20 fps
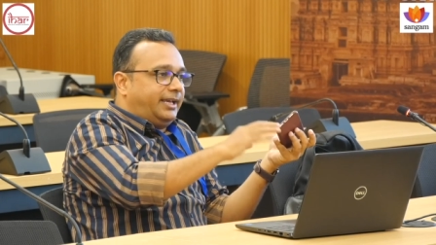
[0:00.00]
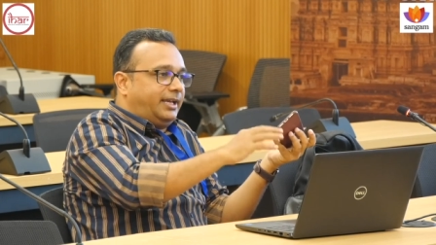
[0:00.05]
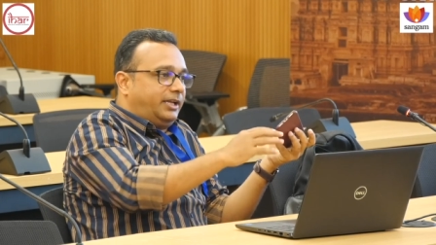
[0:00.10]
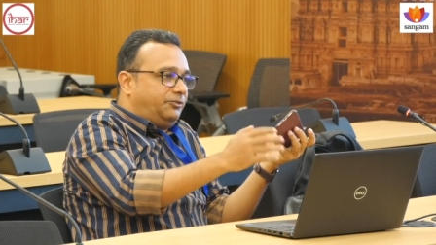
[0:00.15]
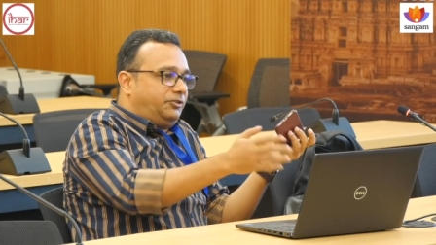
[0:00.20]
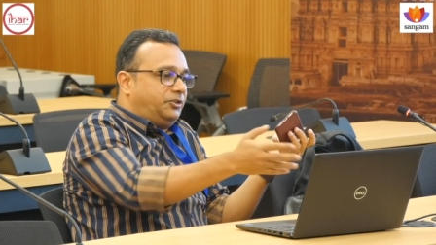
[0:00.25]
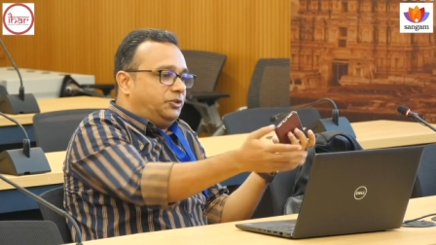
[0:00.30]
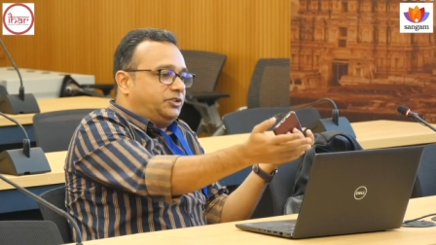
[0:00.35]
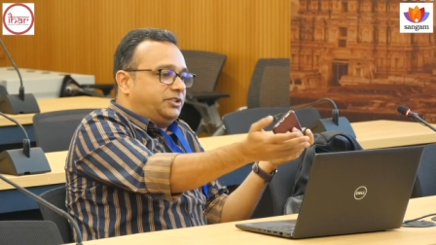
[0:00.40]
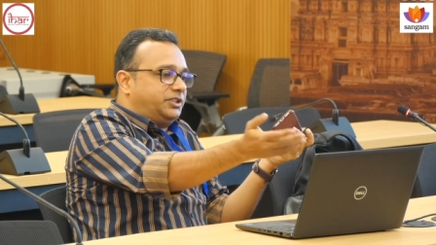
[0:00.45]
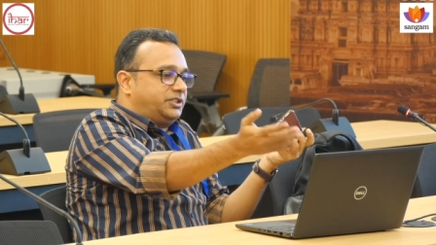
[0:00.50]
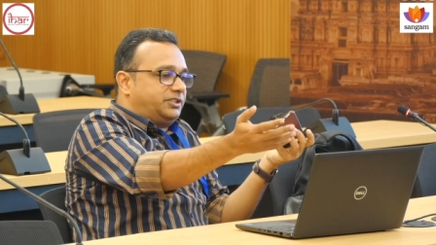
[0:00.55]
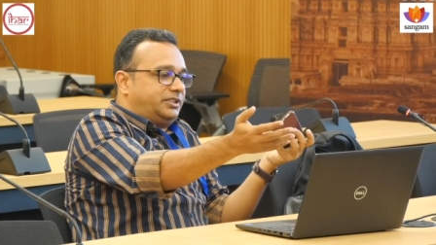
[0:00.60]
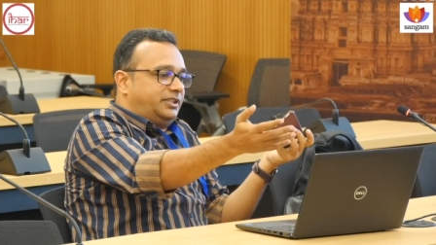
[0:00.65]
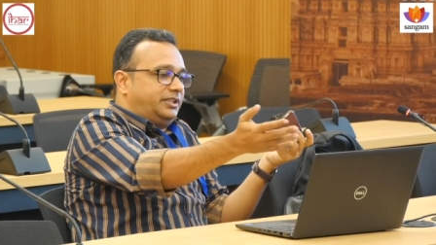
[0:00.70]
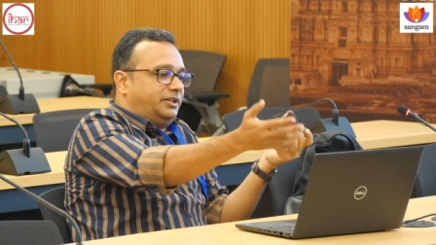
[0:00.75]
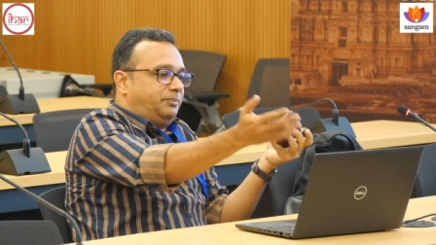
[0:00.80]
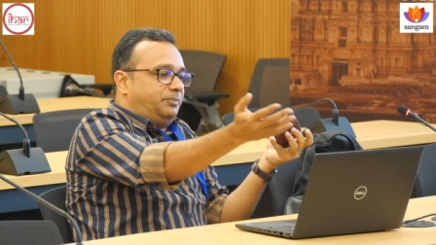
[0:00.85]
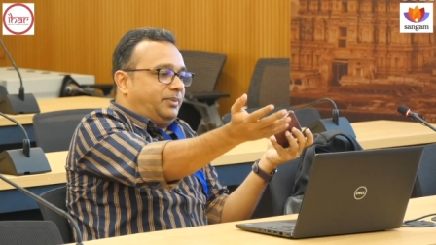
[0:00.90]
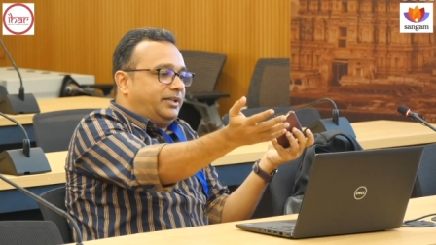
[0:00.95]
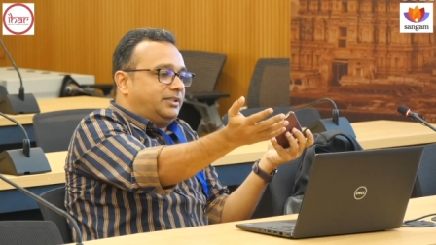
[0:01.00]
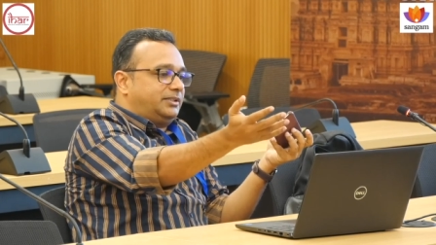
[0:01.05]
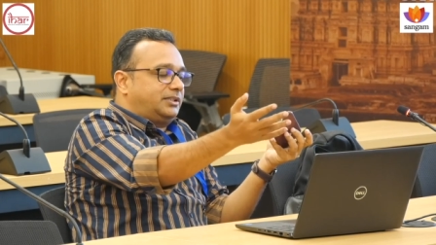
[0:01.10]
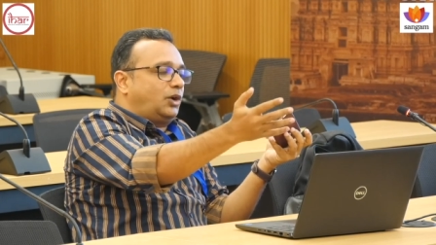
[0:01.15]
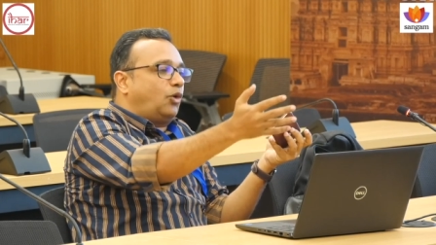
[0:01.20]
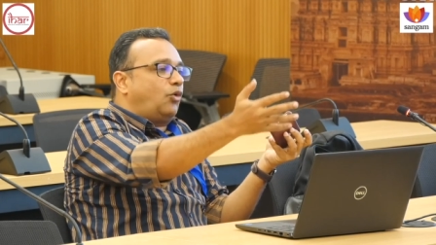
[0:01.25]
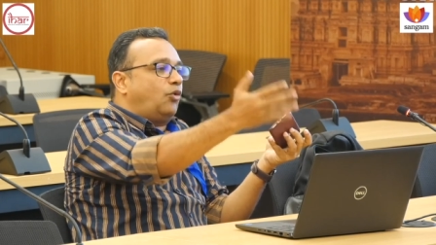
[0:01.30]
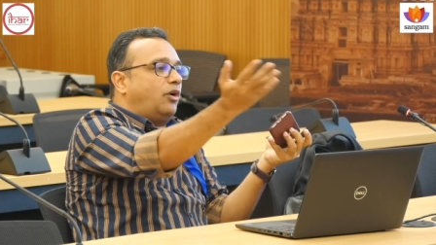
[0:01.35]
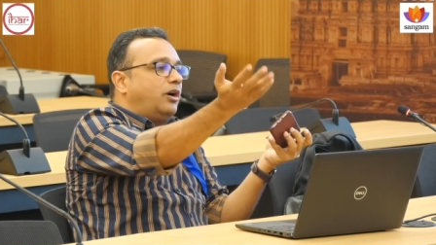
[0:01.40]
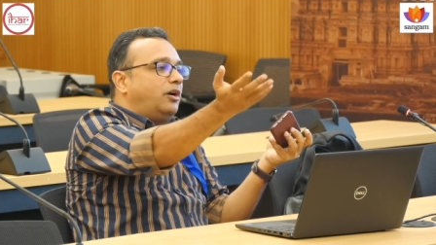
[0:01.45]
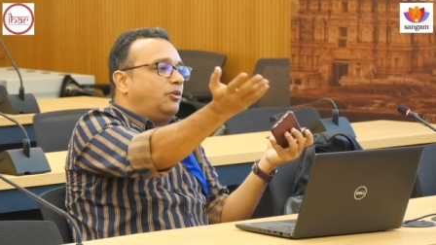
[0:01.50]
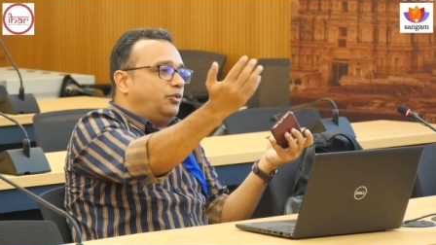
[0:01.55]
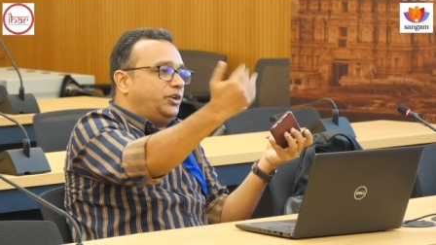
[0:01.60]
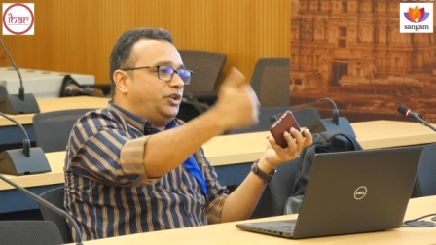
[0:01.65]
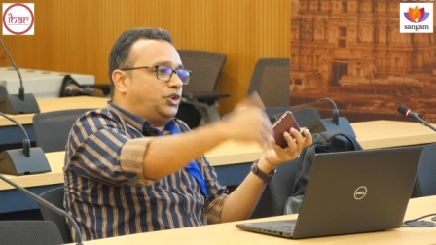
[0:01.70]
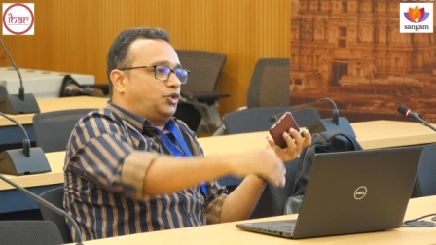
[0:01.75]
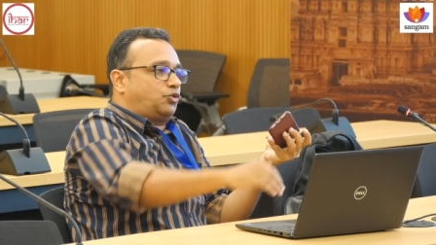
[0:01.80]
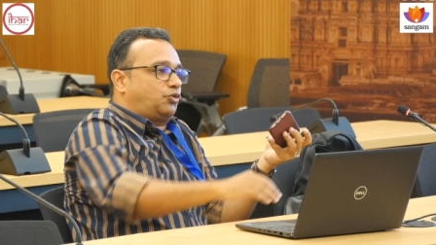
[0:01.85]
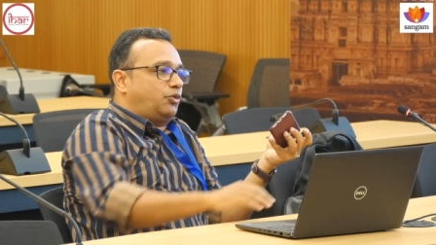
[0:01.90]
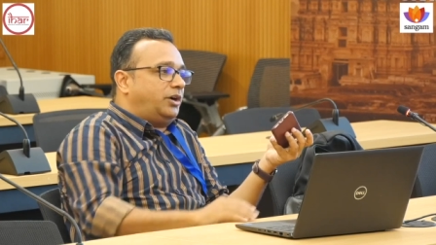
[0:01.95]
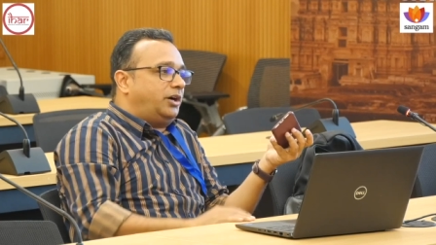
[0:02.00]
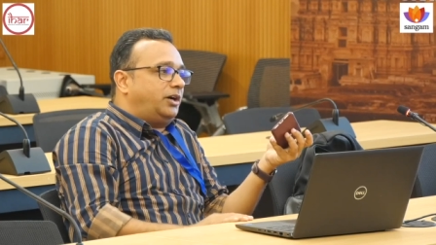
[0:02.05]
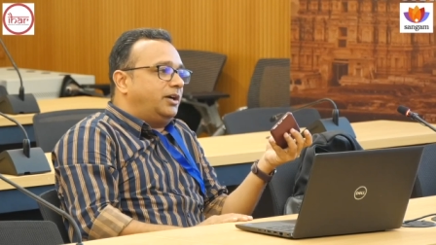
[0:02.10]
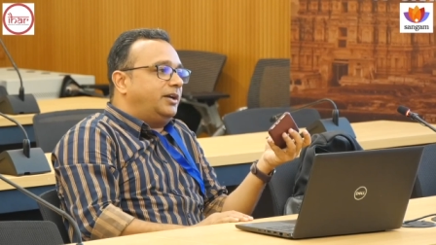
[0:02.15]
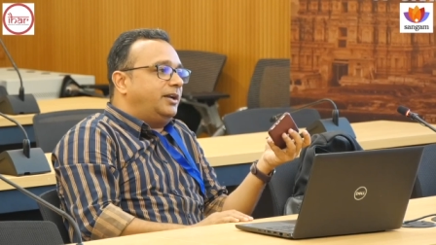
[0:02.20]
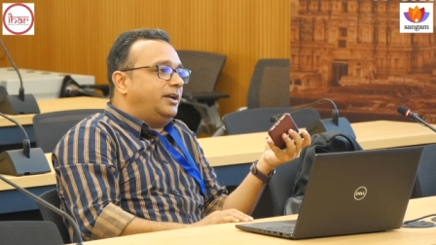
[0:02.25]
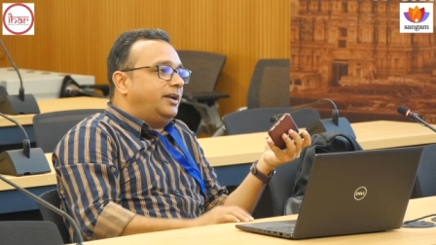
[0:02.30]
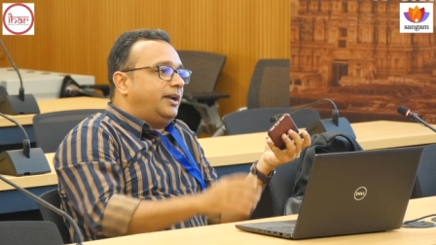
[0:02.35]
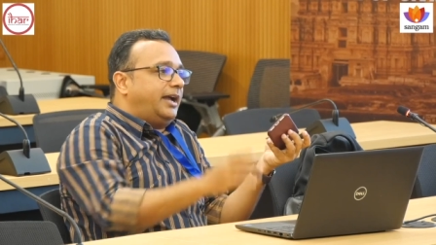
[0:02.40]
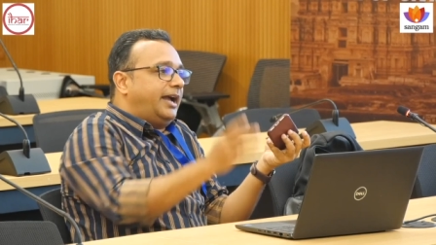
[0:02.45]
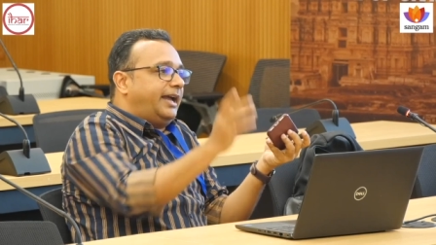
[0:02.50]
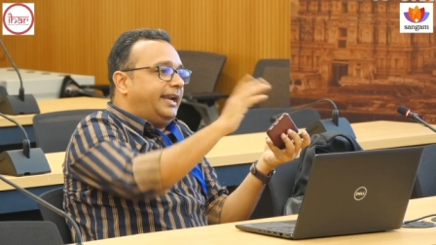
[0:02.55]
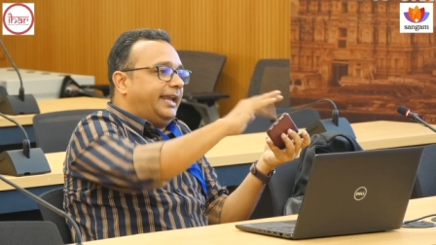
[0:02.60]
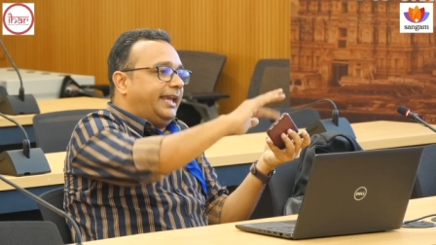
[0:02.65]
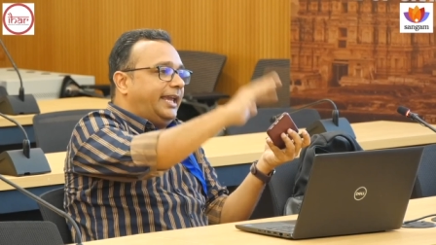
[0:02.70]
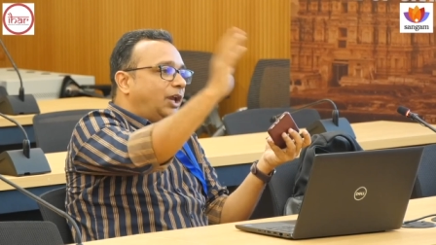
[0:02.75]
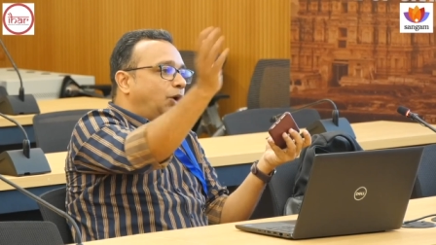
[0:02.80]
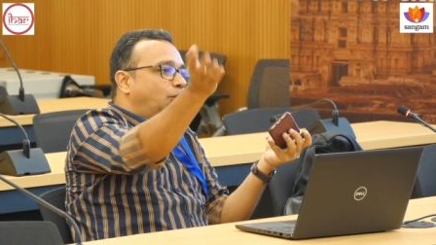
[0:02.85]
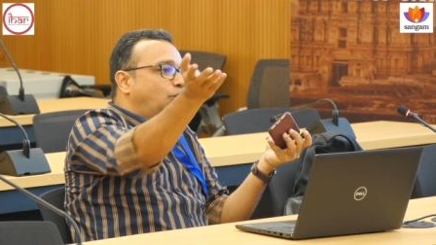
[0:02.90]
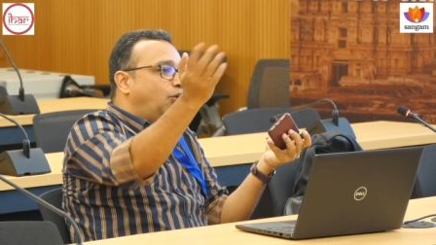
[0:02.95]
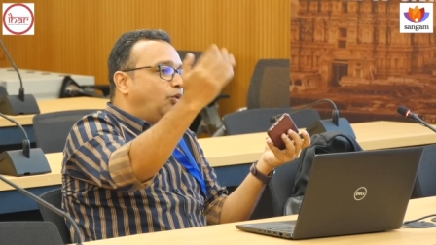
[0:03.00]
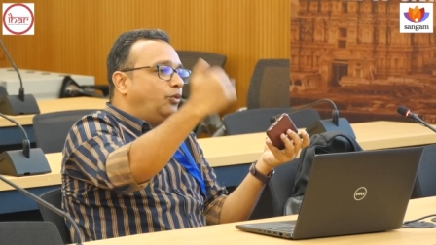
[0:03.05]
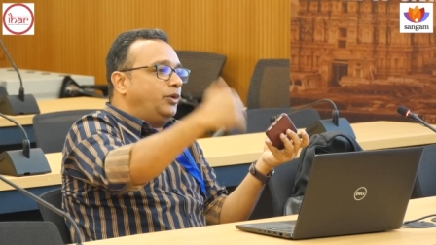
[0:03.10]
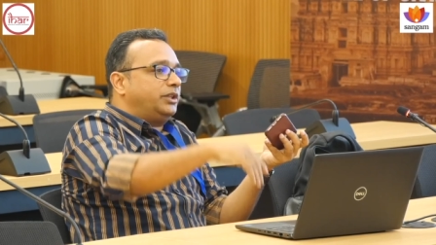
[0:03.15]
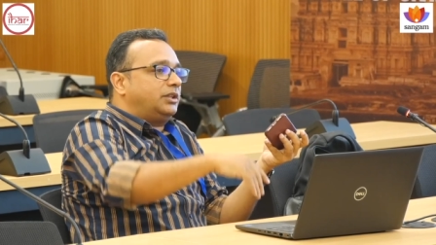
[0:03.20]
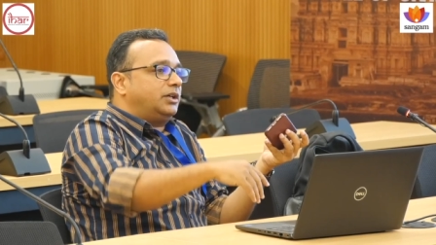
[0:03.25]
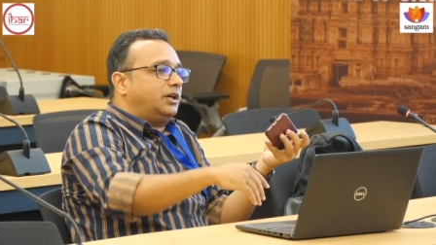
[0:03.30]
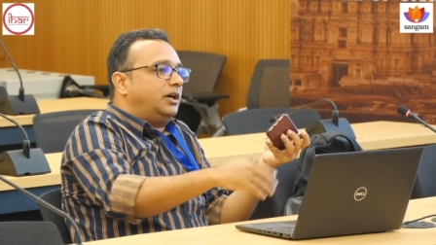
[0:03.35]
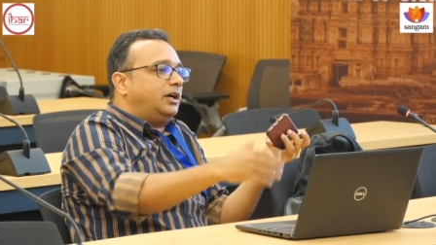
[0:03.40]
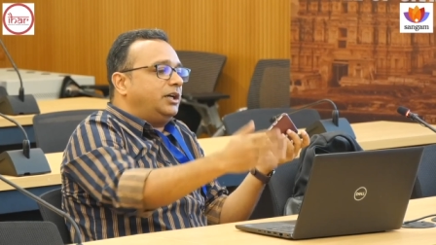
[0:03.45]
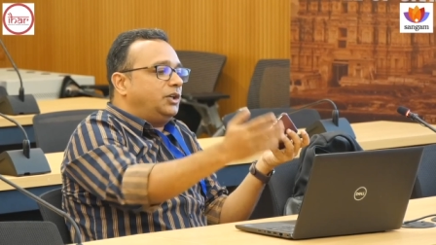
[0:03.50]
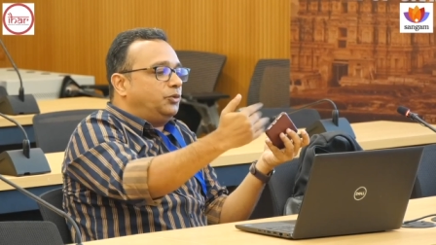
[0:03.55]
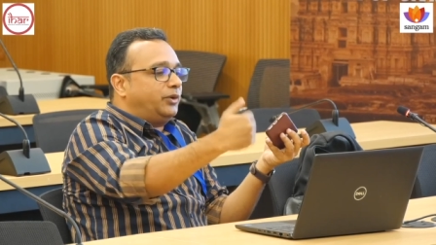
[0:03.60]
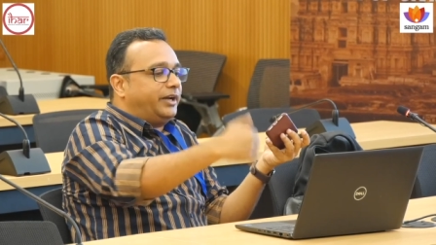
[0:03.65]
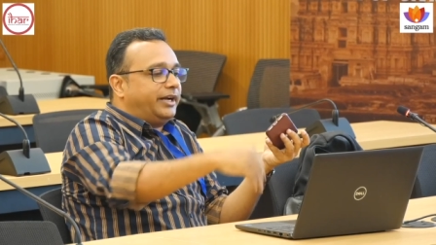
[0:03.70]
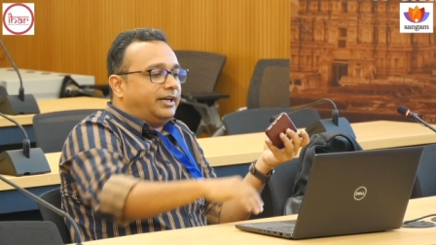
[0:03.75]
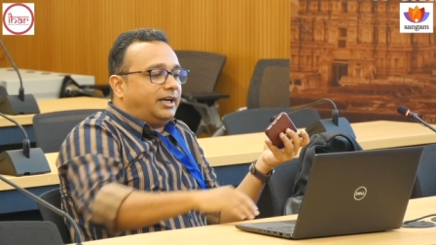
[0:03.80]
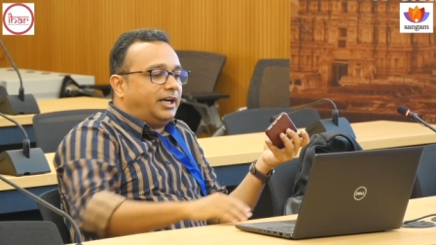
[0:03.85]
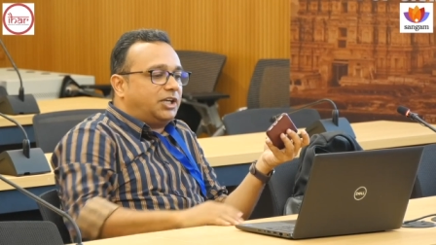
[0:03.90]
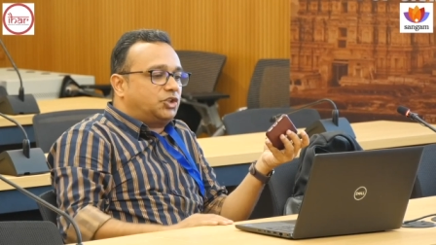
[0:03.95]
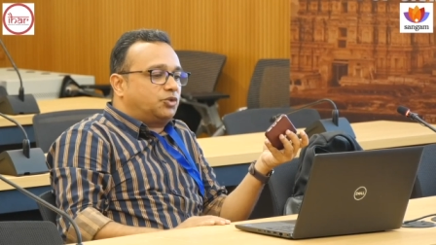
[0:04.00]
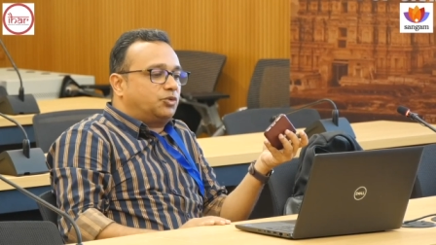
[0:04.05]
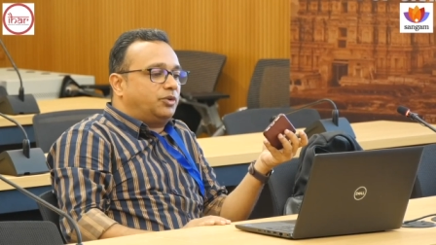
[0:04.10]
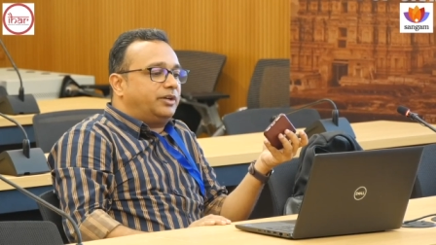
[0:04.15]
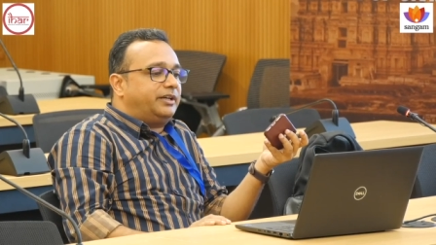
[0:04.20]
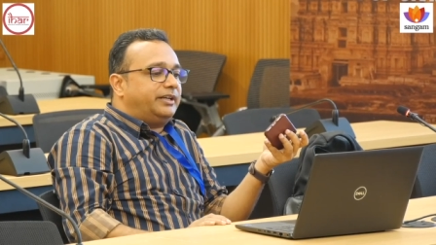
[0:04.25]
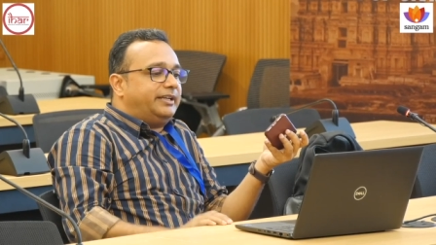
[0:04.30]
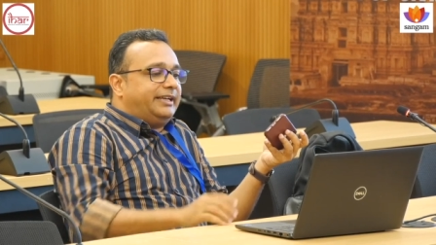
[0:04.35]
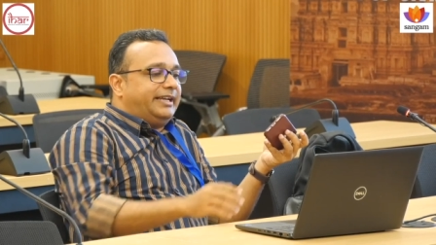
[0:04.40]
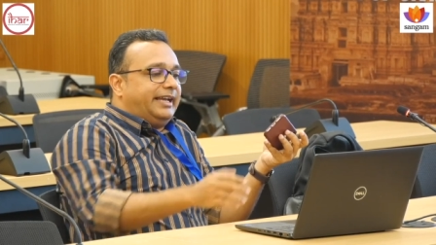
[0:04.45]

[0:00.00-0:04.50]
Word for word: If you just replace qua with schwa and a o with a, you get ashwa.